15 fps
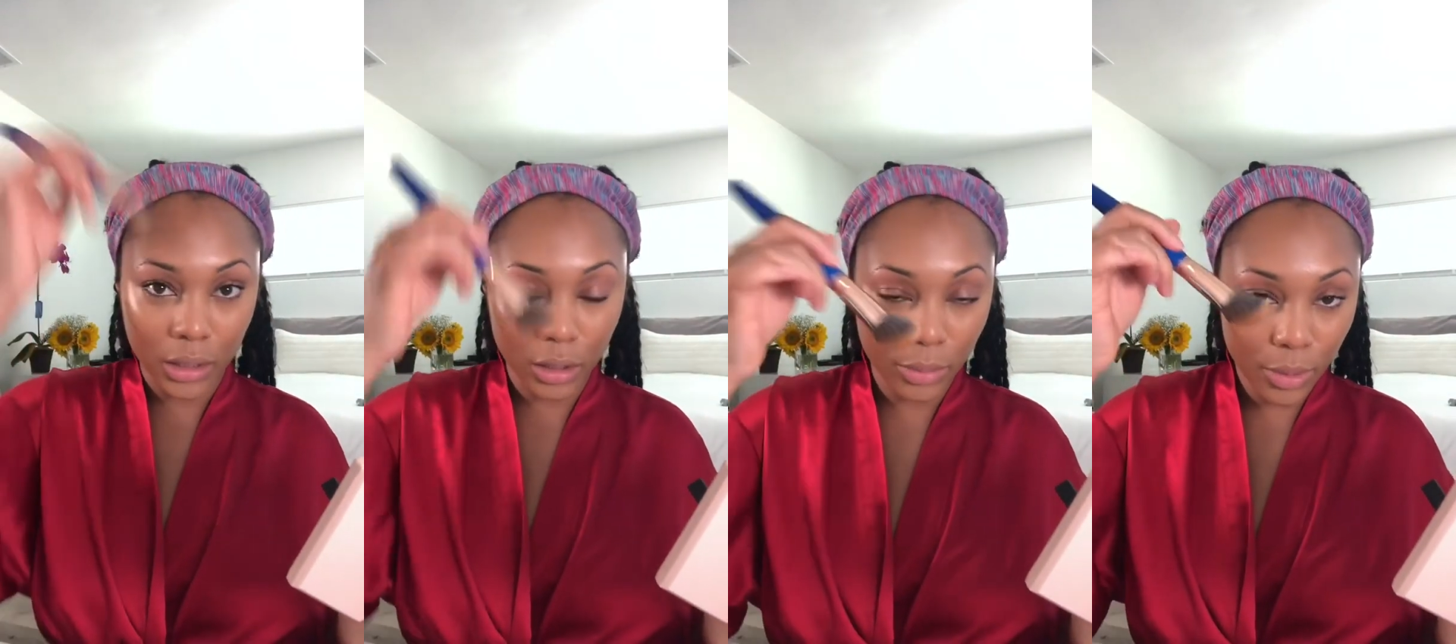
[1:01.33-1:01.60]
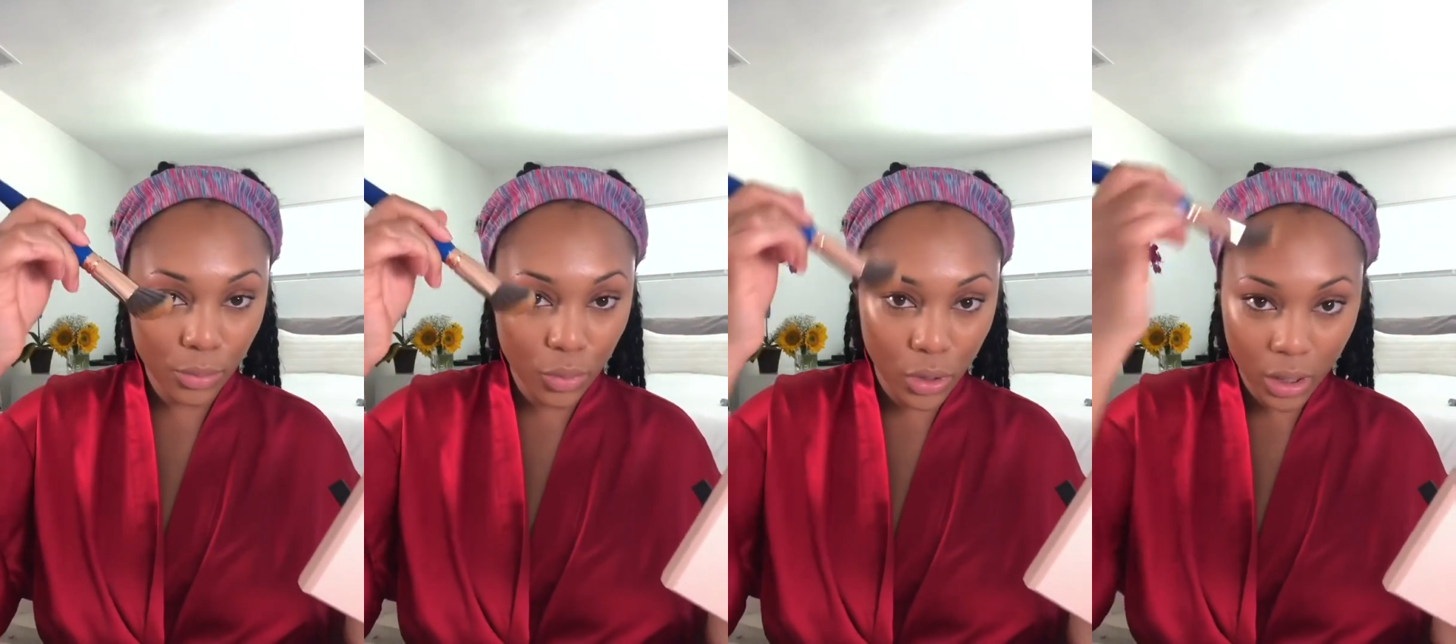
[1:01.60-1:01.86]

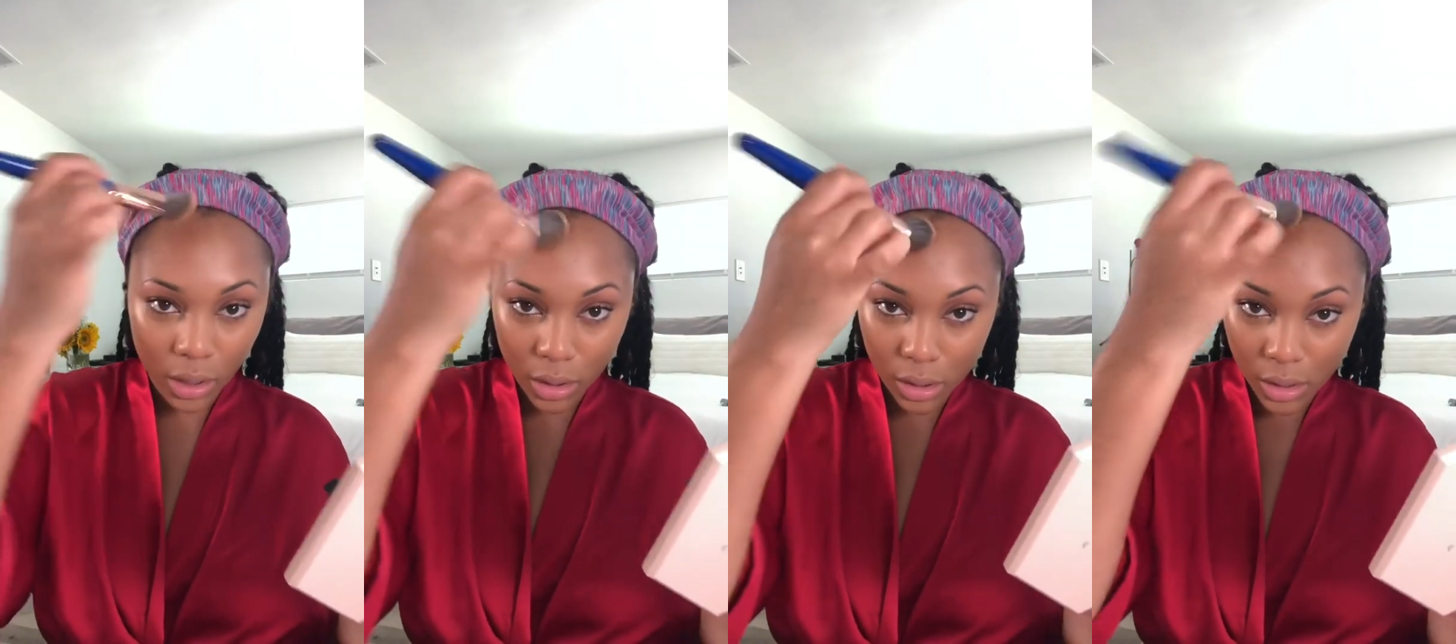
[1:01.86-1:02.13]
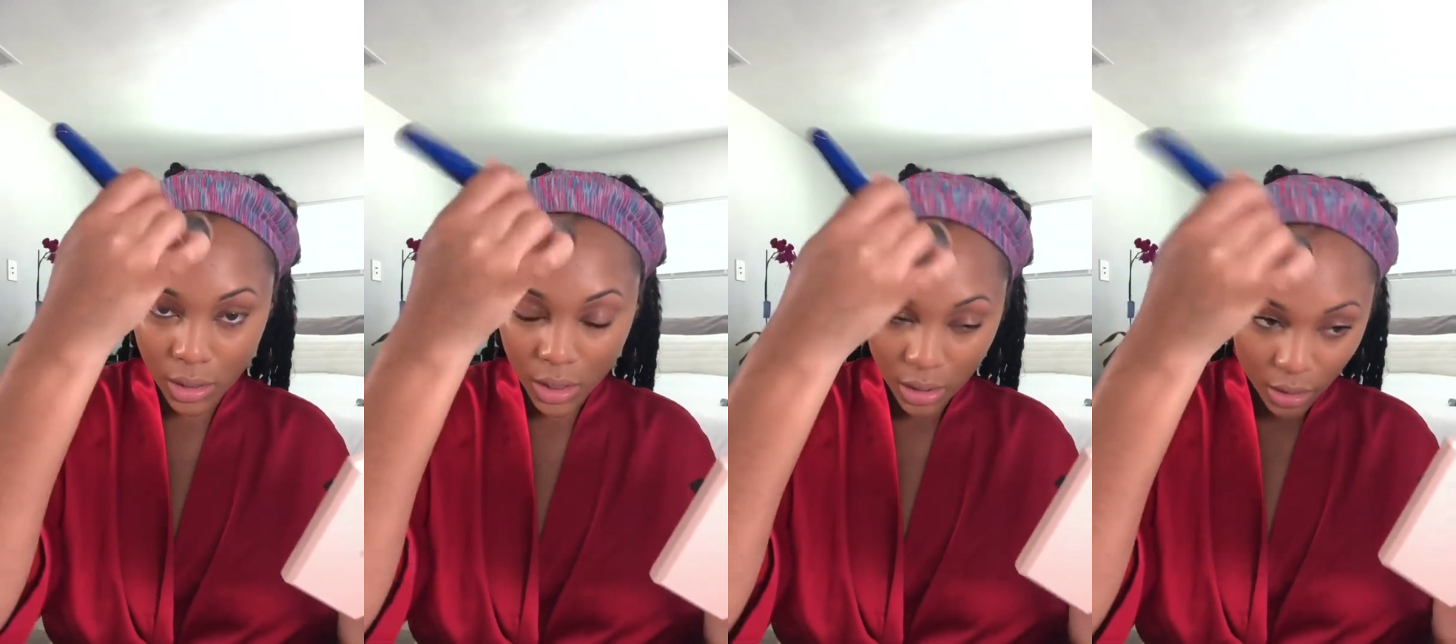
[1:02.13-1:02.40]
because
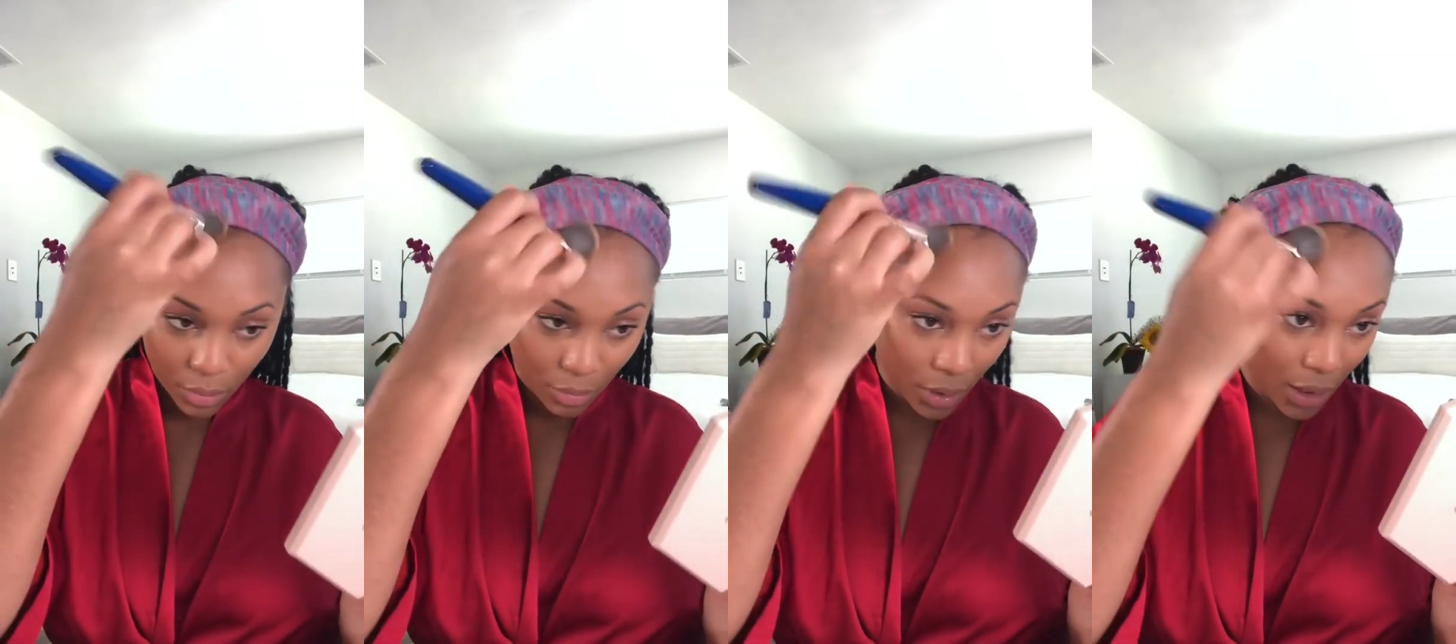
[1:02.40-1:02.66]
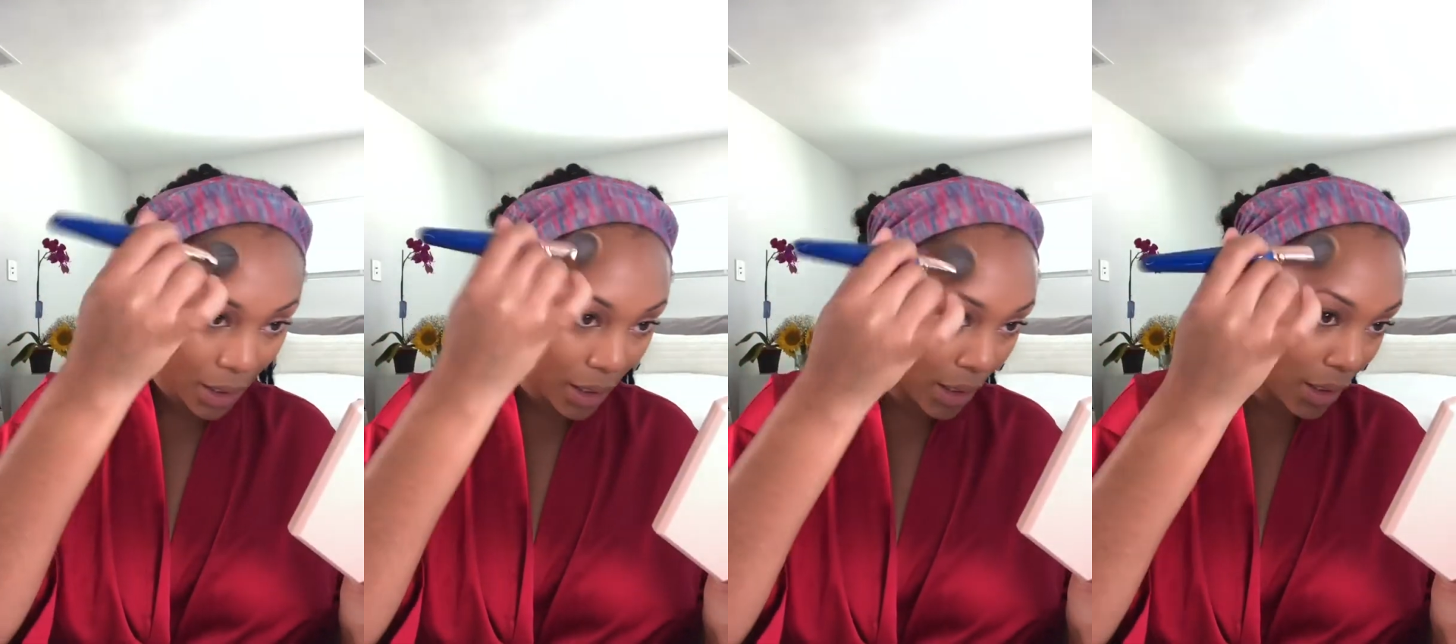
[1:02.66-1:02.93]
I don't